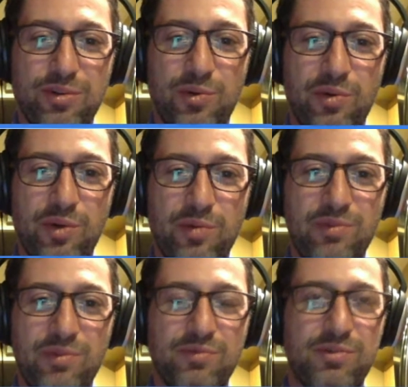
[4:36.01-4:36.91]

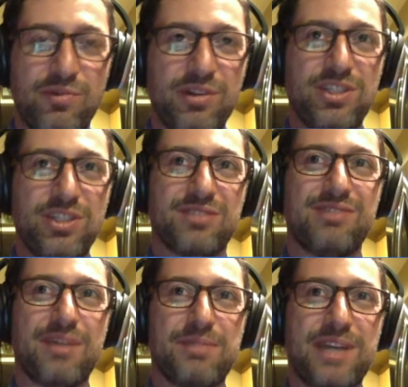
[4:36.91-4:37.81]
what really just
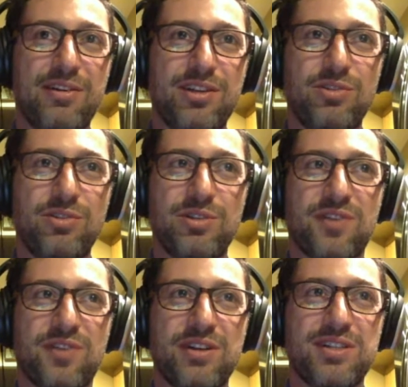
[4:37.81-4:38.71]
leapt out at you as
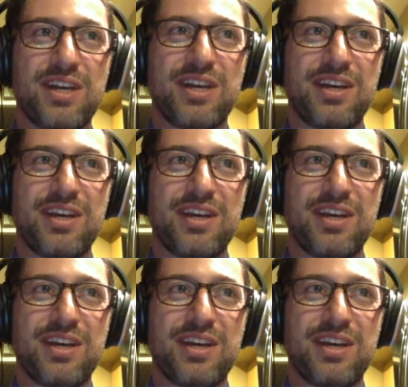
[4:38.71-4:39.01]
far as